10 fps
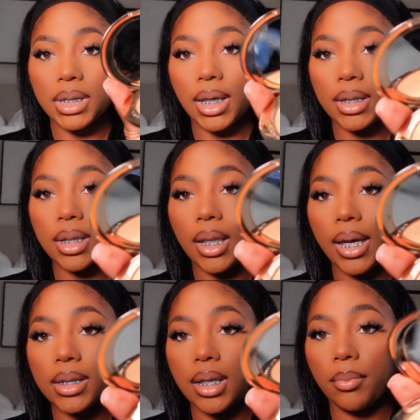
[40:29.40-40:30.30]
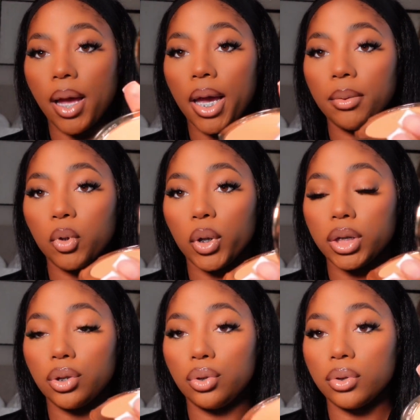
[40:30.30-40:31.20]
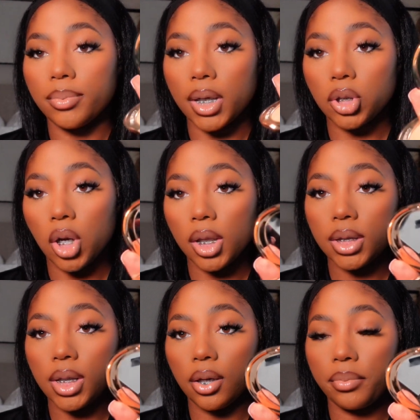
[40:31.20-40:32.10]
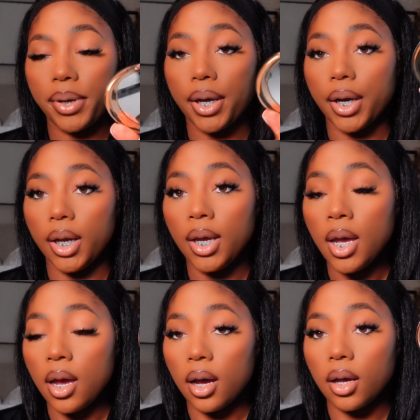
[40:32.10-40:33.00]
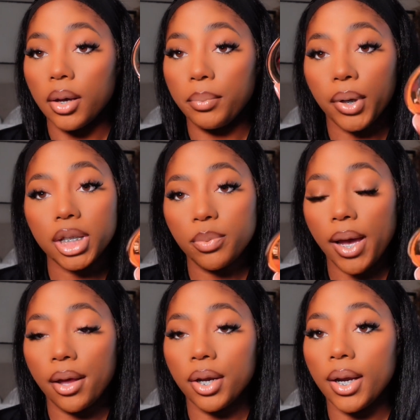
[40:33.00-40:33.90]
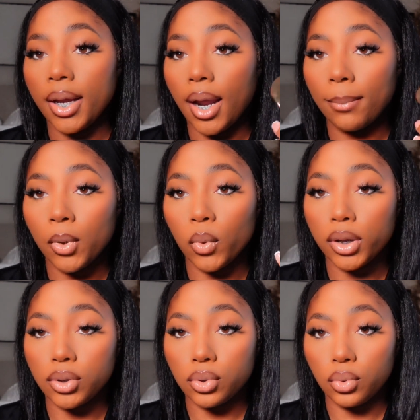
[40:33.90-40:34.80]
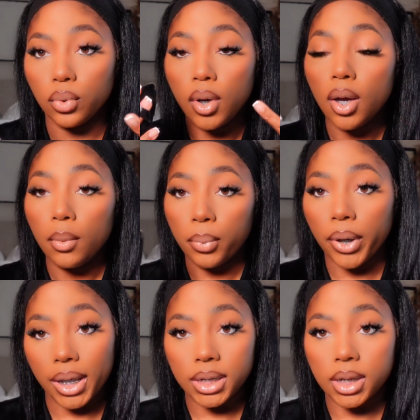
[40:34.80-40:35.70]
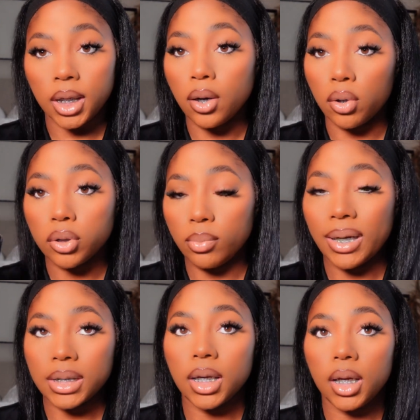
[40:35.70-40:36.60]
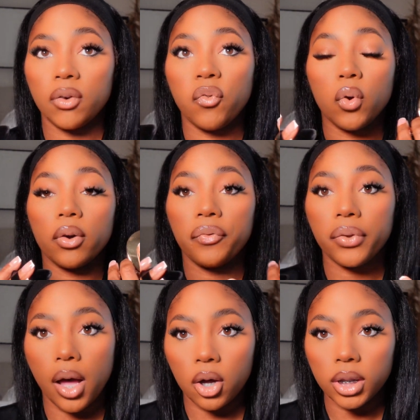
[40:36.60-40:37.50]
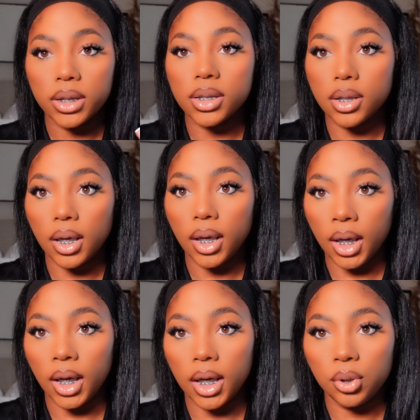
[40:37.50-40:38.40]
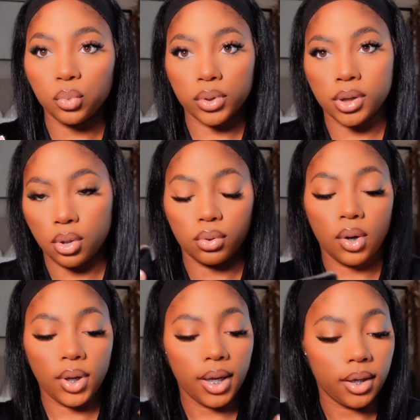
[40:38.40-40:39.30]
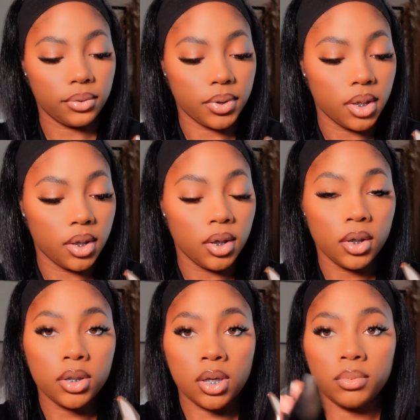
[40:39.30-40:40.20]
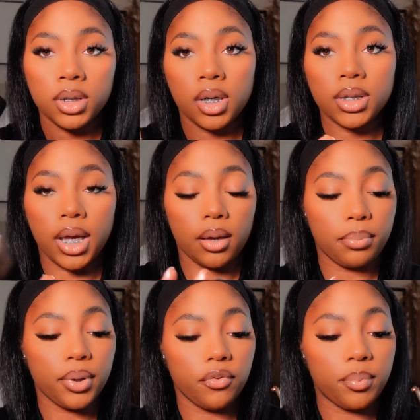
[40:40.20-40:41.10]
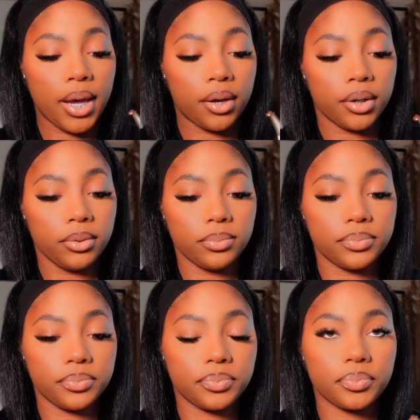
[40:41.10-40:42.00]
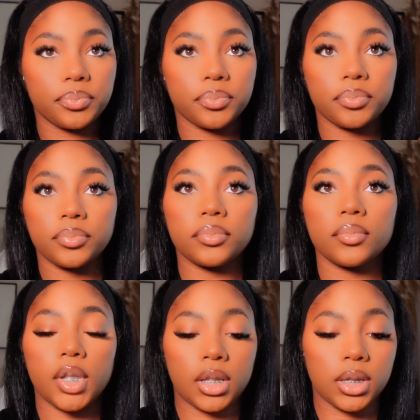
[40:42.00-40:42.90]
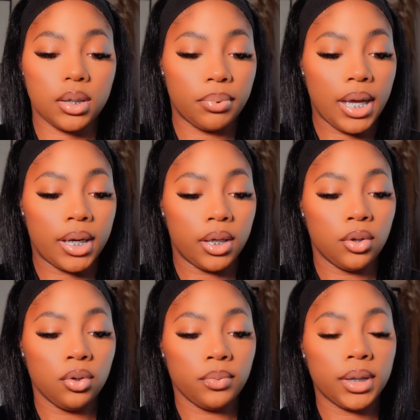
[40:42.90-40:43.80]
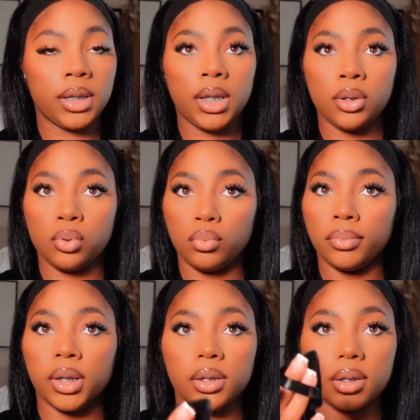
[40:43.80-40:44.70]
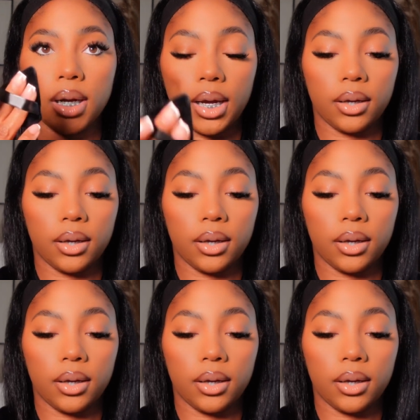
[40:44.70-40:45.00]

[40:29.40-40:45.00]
second to last step, I'm going to use my Charlotte Tilbury press powder, and I'm going to press it onto my skin for a flawless end result, okay? So I'm just gonna take a puff powder and just apply that. You don't really need too much now.